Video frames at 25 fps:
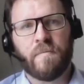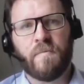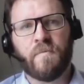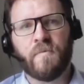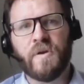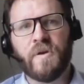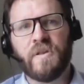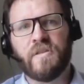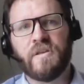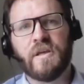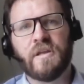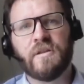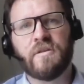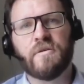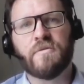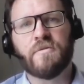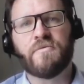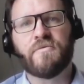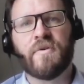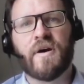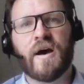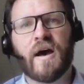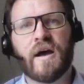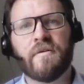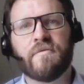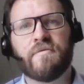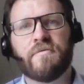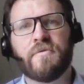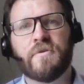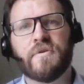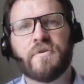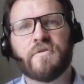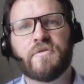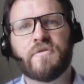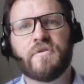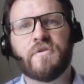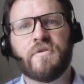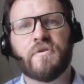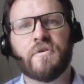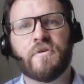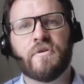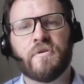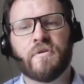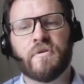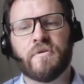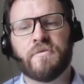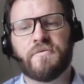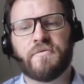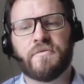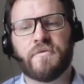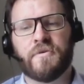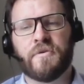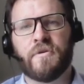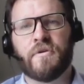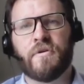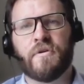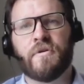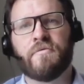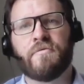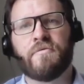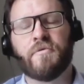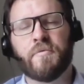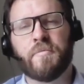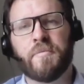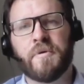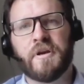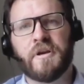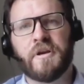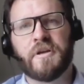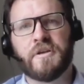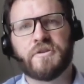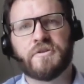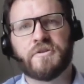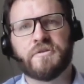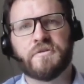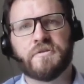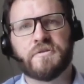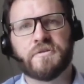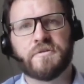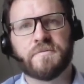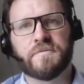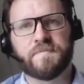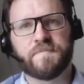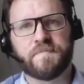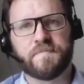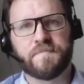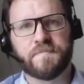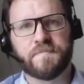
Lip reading: within the first year of operations?